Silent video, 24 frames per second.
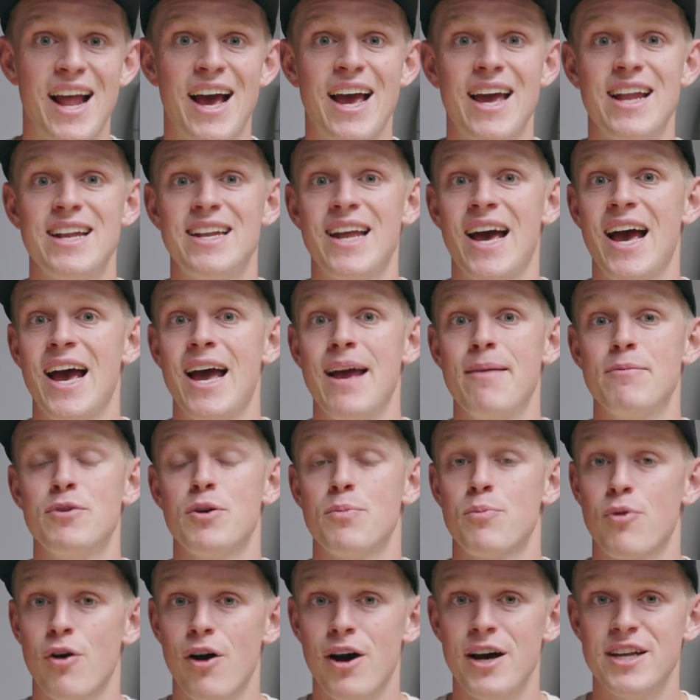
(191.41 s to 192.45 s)
I had time to
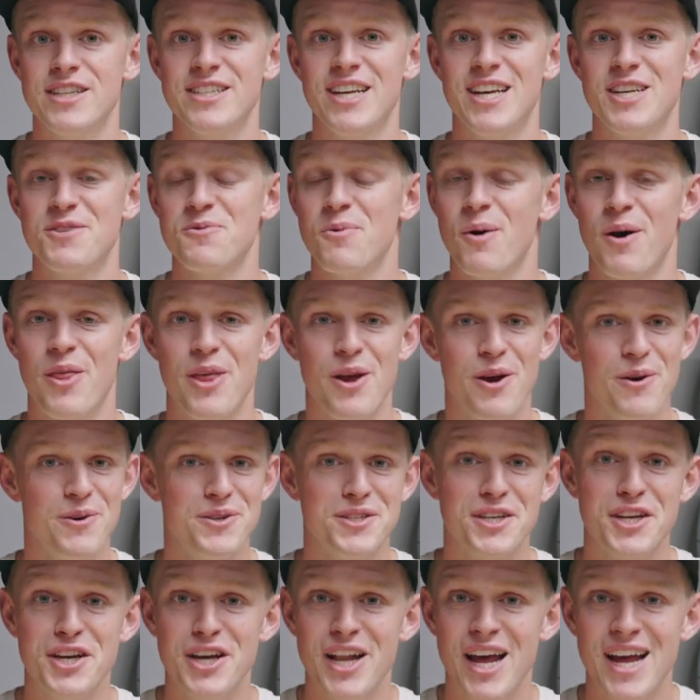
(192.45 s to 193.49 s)
process whether it
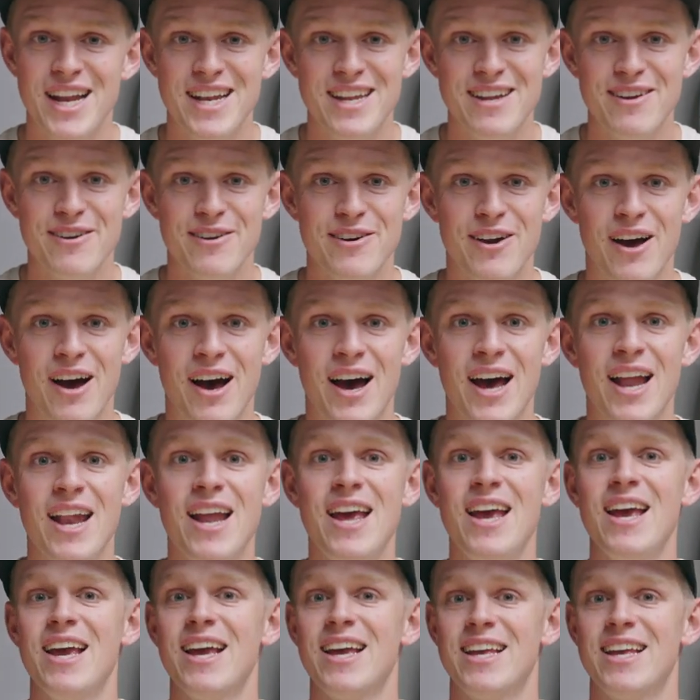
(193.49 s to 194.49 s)
was a good idea or not,